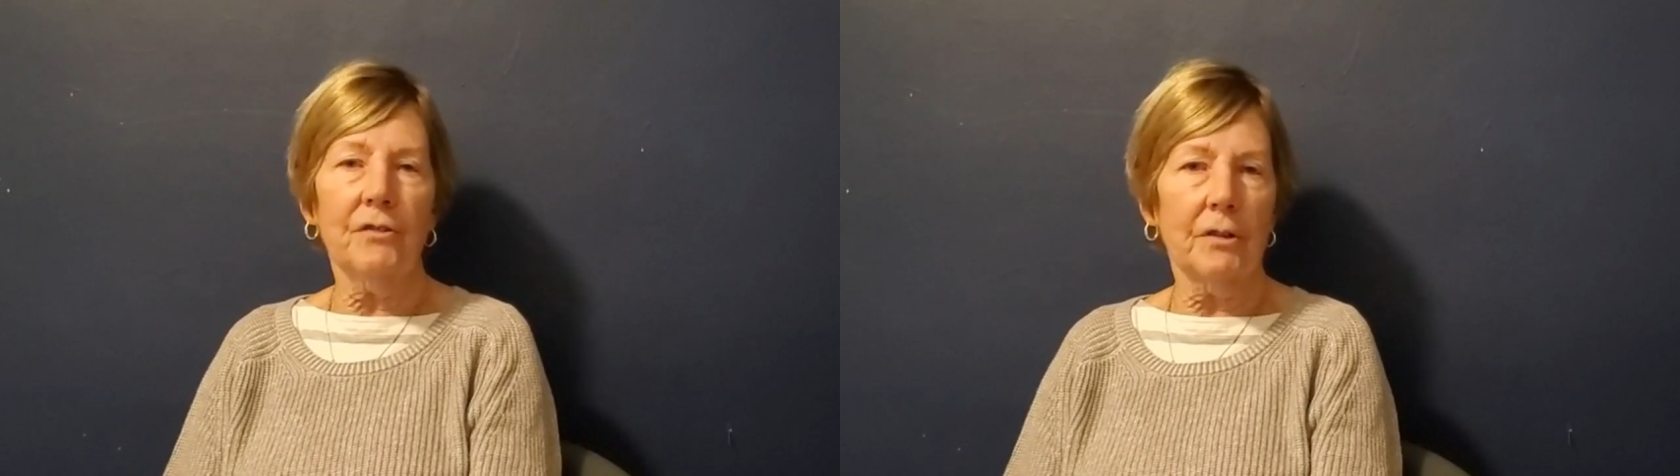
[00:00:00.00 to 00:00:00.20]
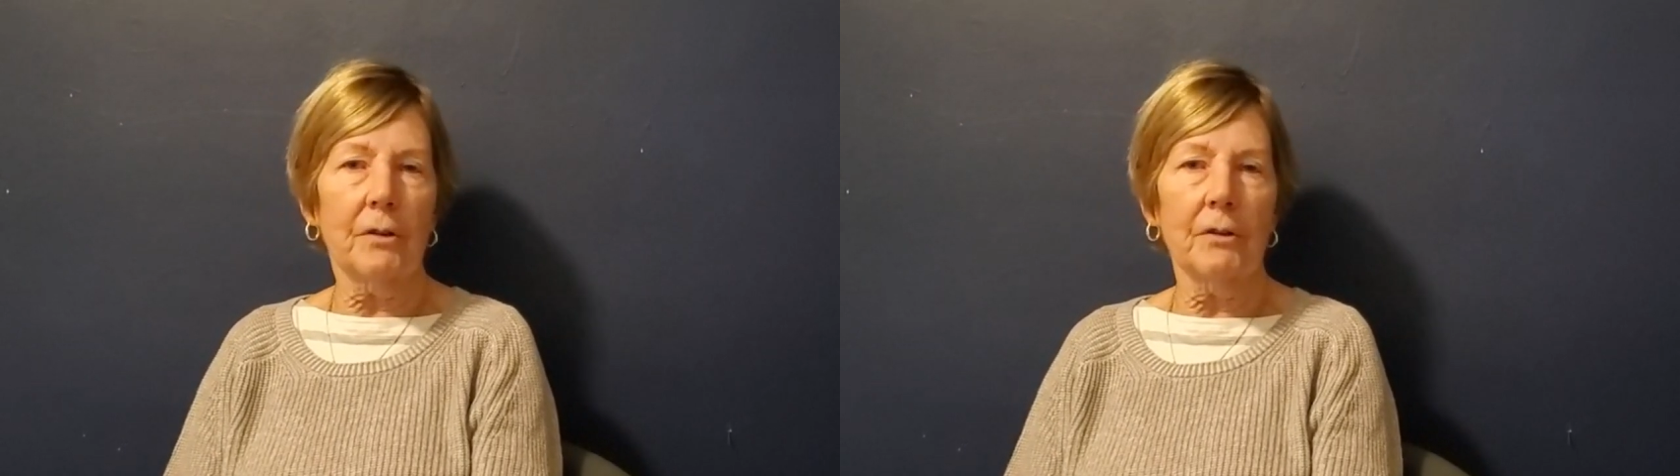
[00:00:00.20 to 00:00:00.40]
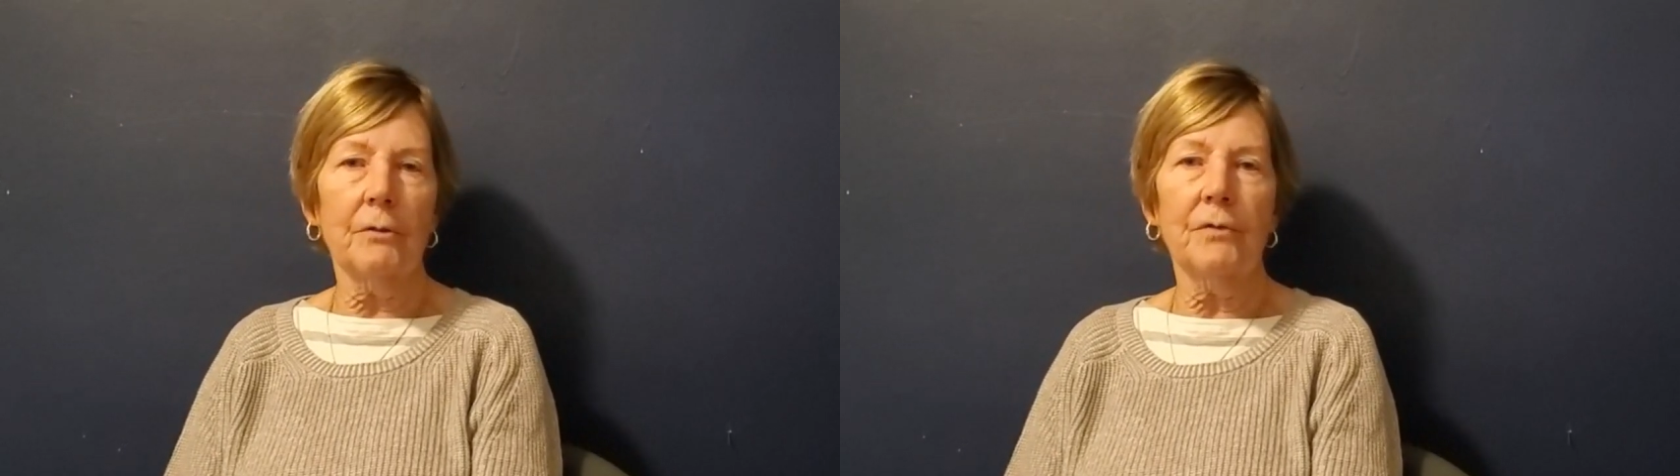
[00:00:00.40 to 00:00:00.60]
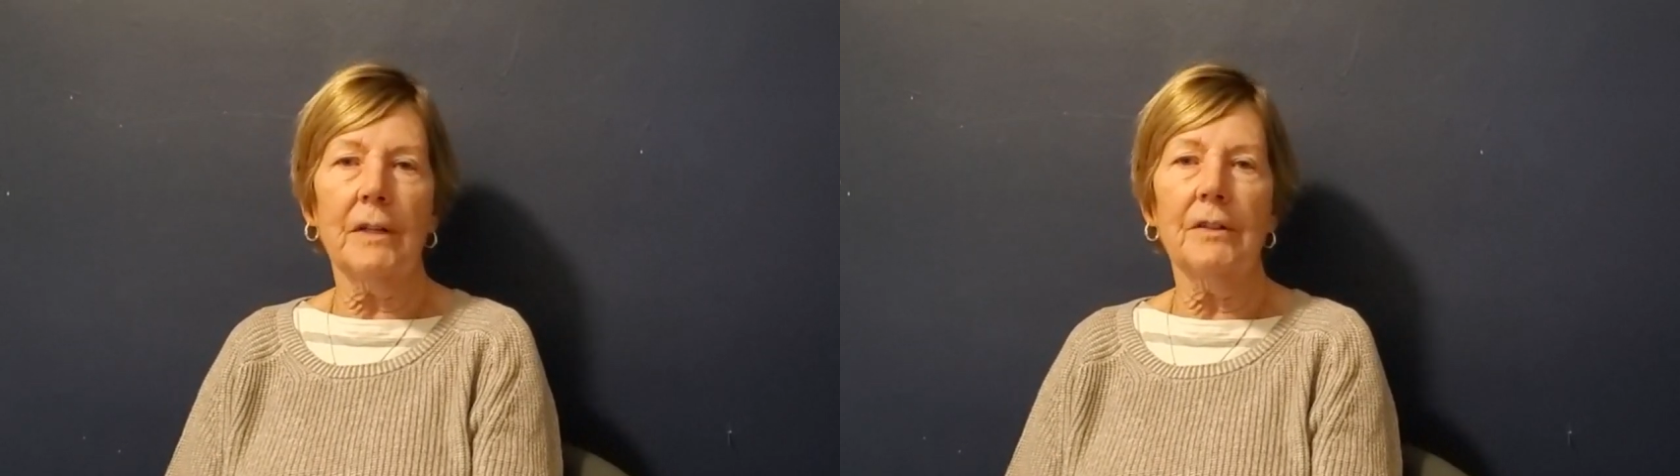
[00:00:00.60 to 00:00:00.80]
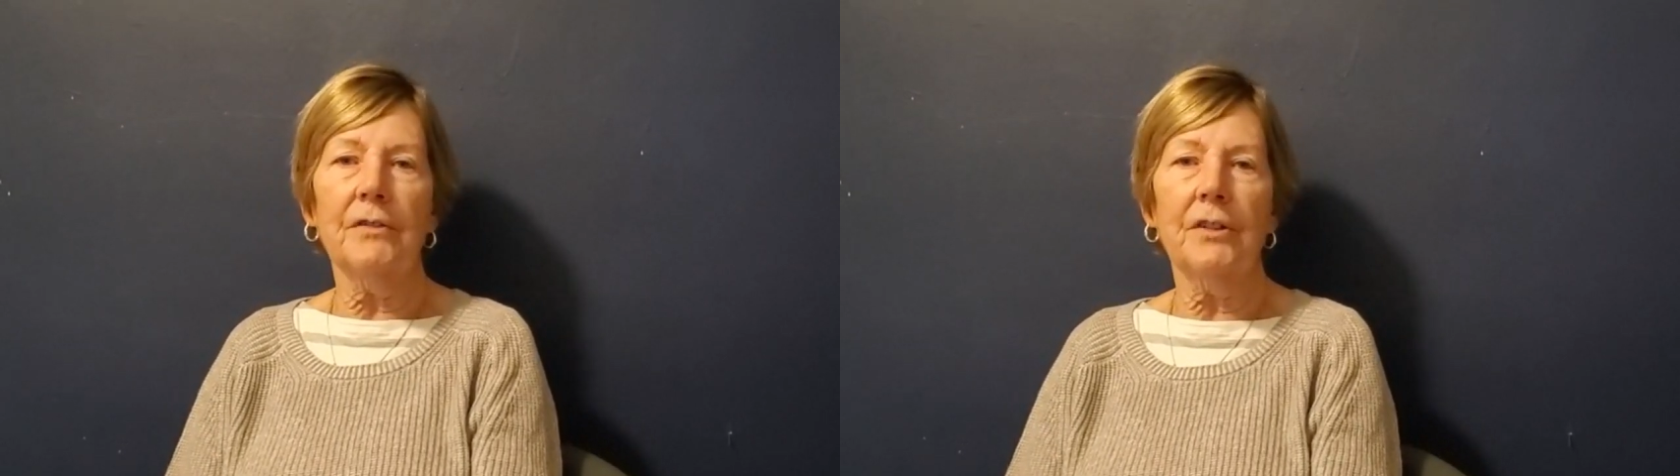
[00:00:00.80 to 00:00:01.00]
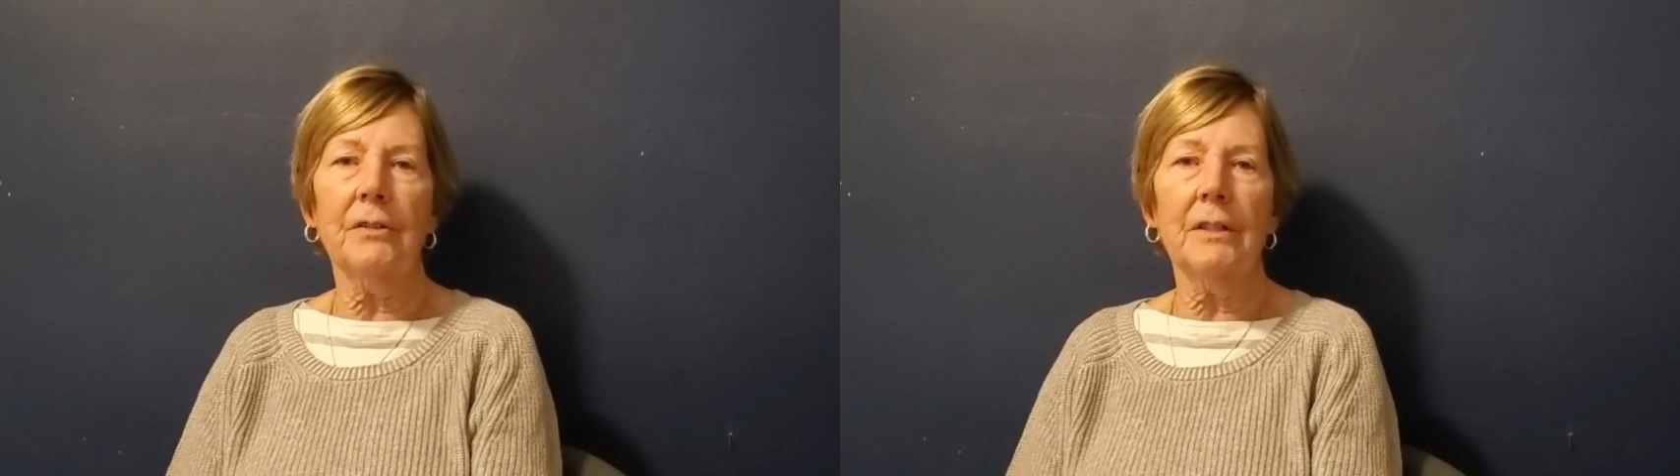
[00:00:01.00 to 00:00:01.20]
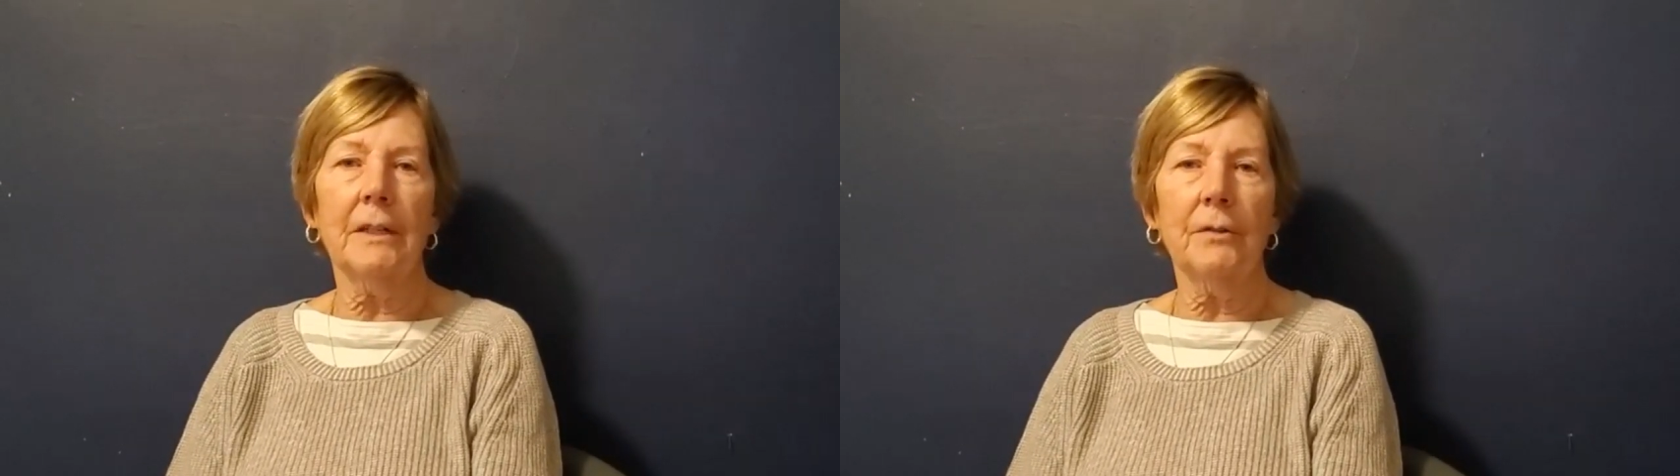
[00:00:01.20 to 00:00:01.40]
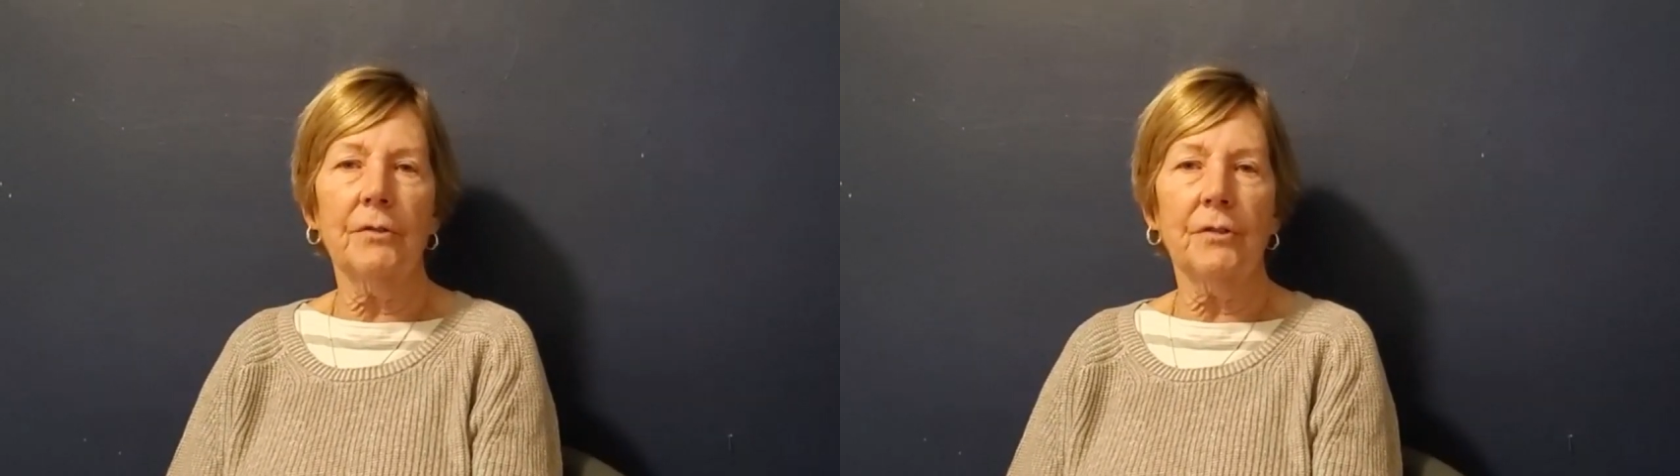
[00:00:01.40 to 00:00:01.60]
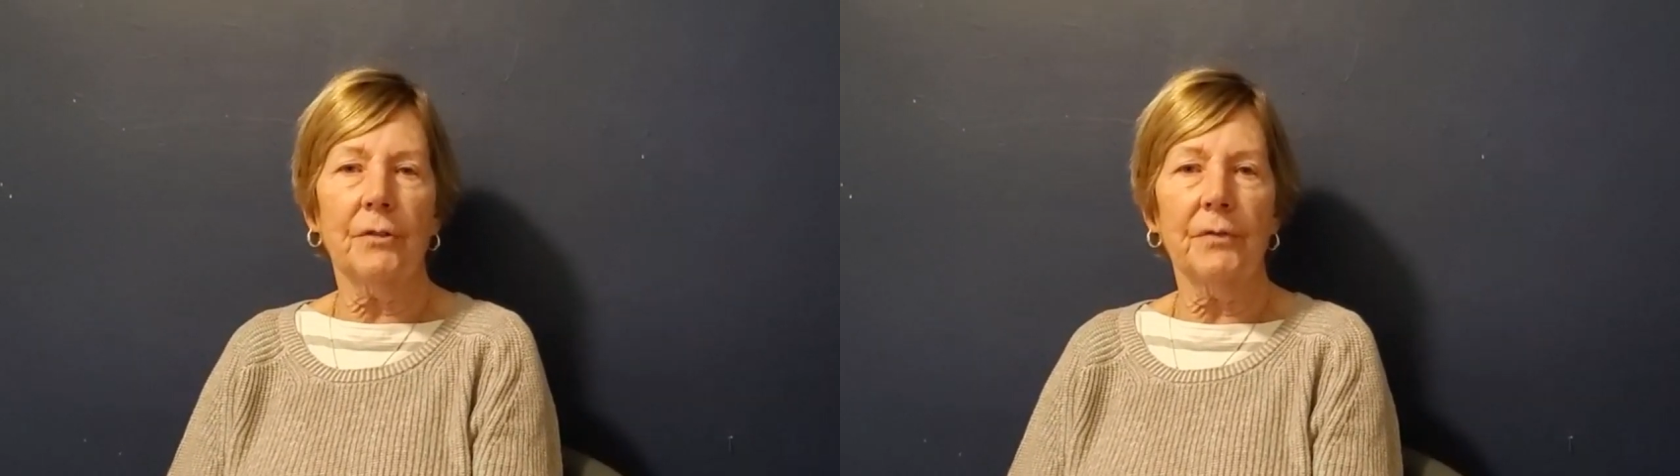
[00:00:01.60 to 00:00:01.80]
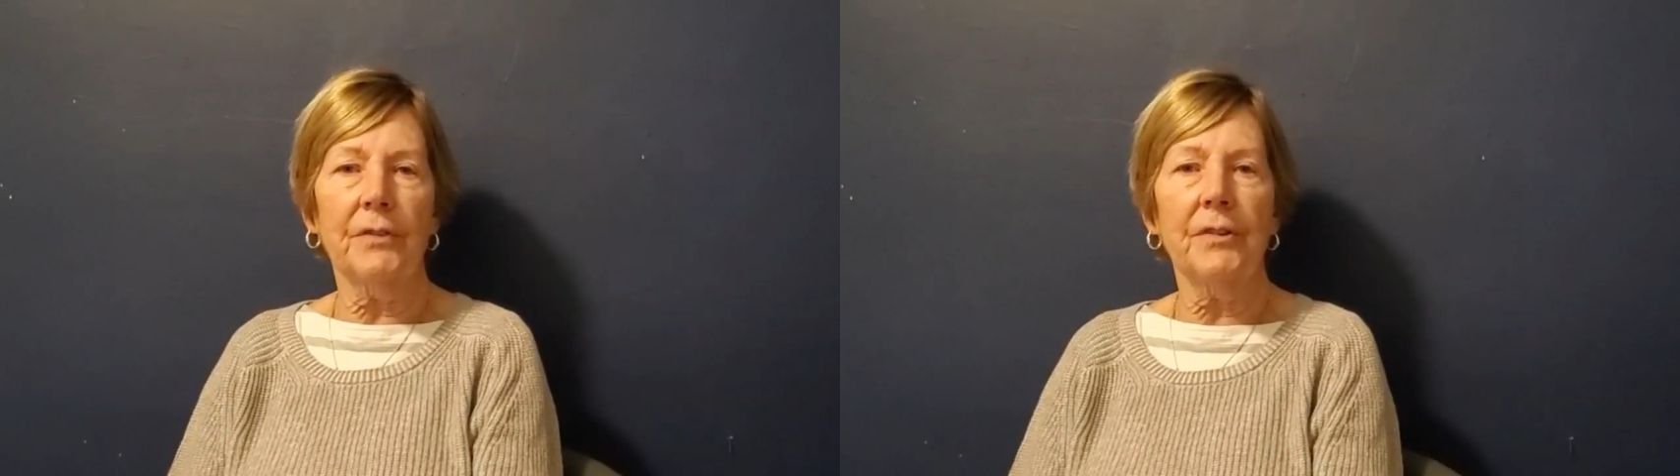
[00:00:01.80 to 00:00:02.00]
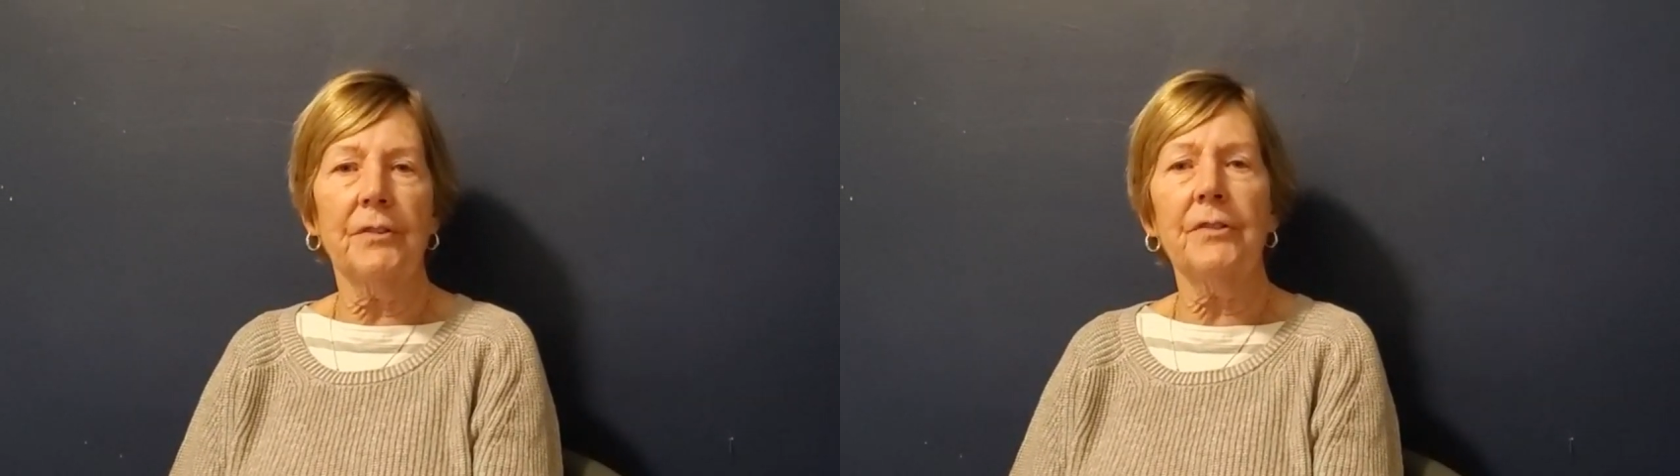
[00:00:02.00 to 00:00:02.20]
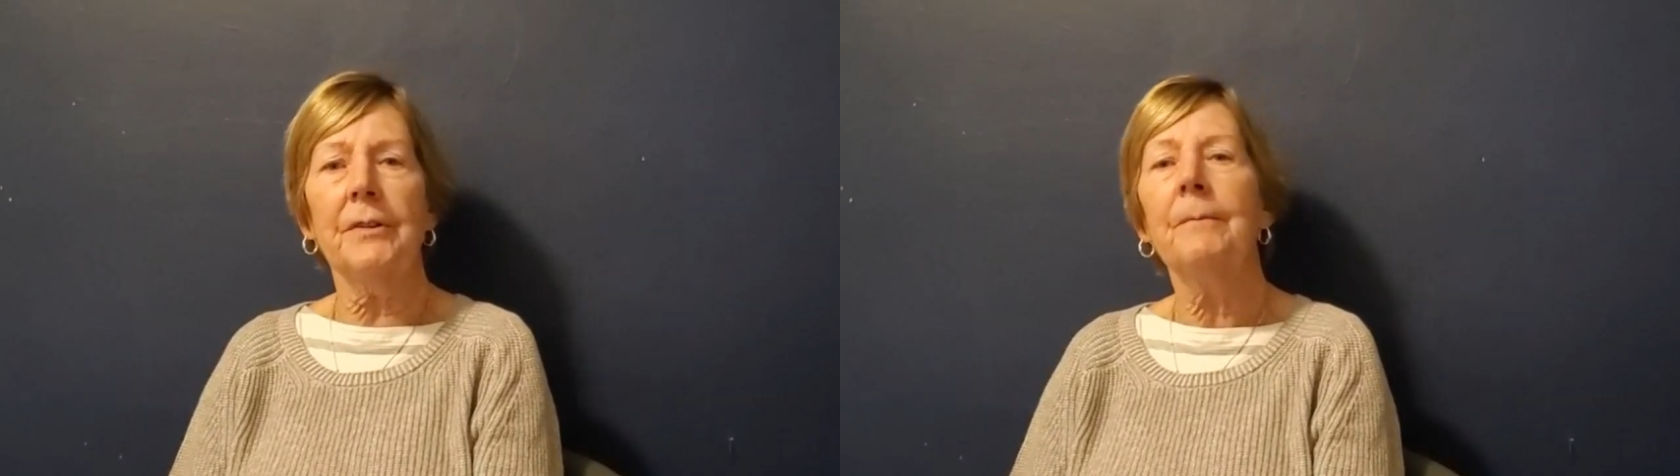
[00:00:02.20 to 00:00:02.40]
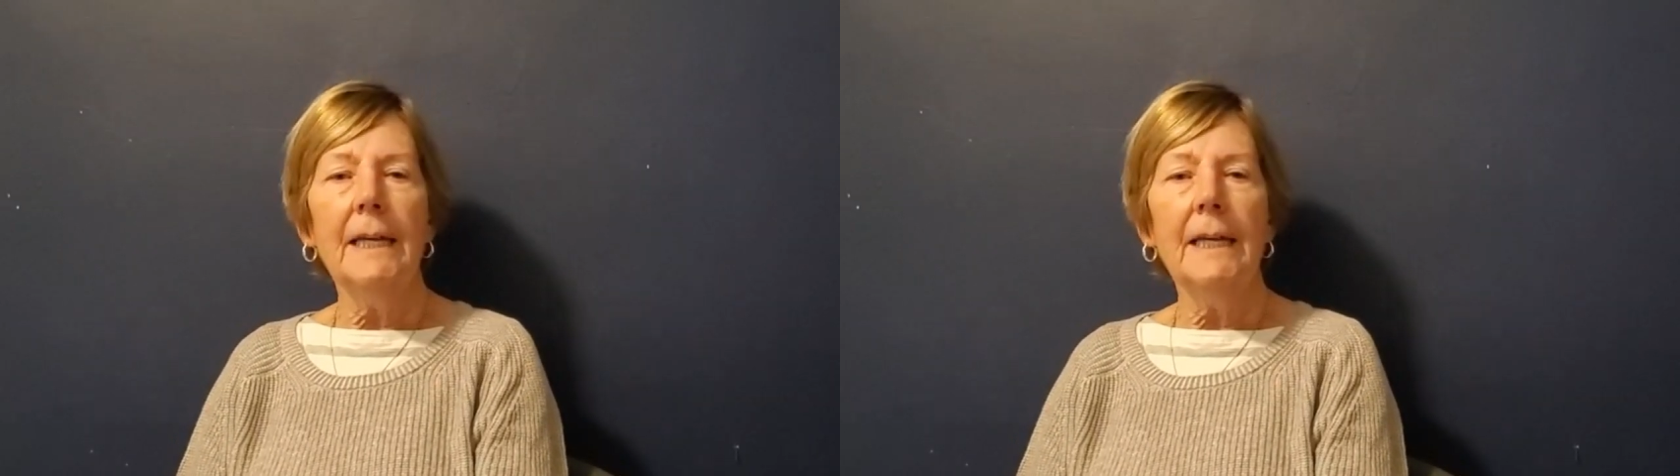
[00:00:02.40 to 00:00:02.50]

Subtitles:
Chicago Volunteer Legal Services.